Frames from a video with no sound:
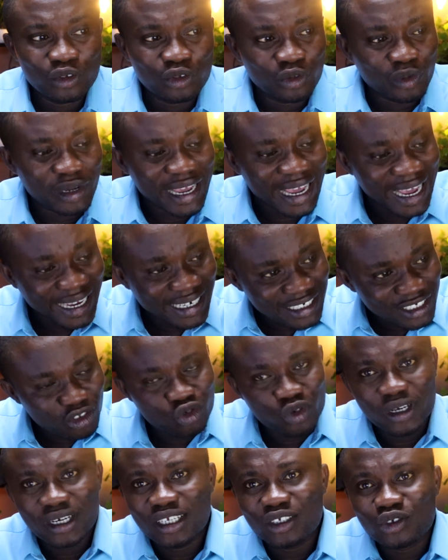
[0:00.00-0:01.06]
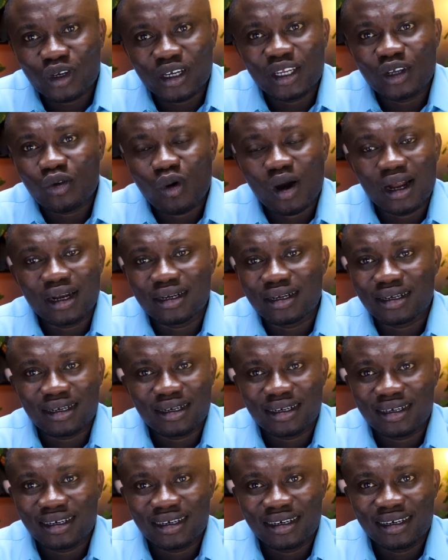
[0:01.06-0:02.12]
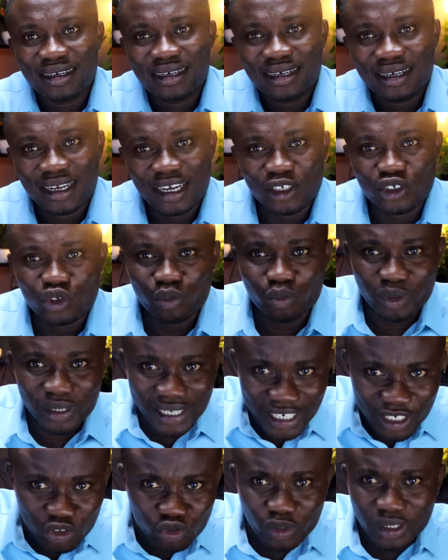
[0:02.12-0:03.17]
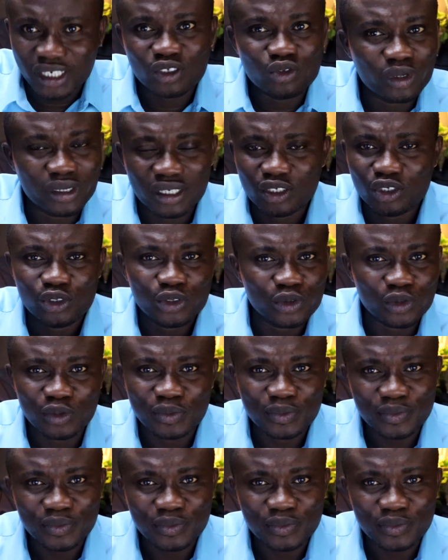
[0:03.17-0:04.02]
to end 2021 and to begin 2022.